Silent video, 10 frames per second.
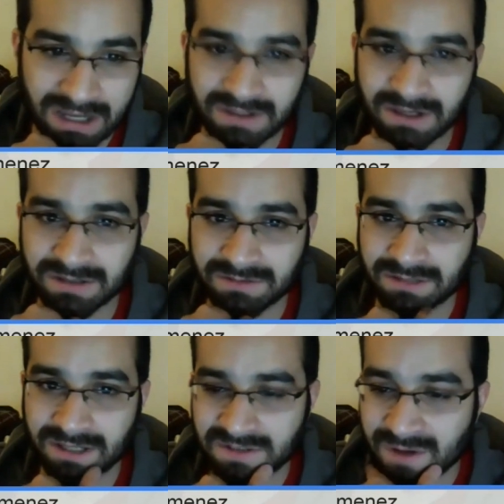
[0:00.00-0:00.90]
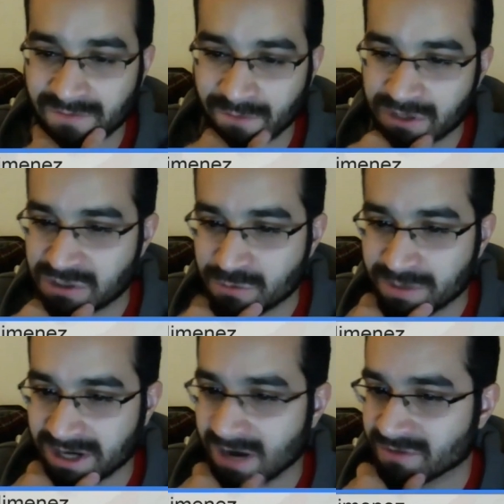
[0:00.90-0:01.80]
They it, they seem to have very
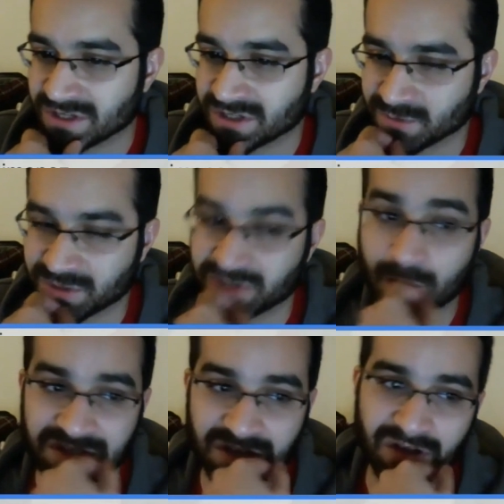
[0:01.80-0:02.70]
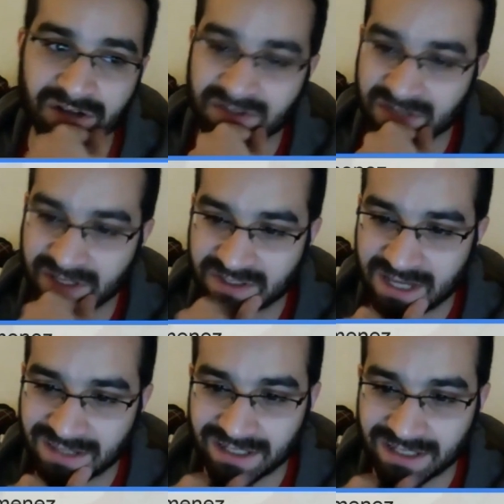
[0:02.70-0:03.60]
human conversations, which is always good because that's
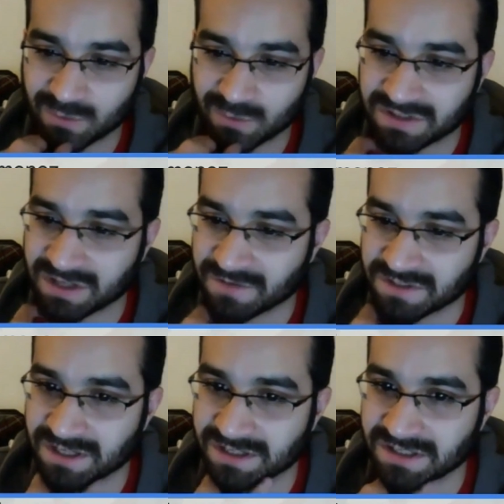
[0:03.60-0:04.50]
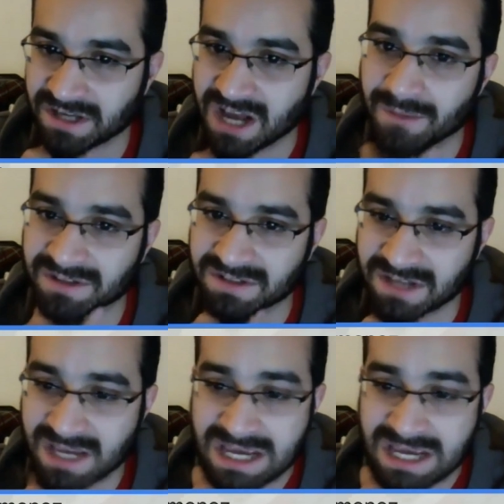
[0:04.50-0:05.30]
I think that's one of the toughest things in comics is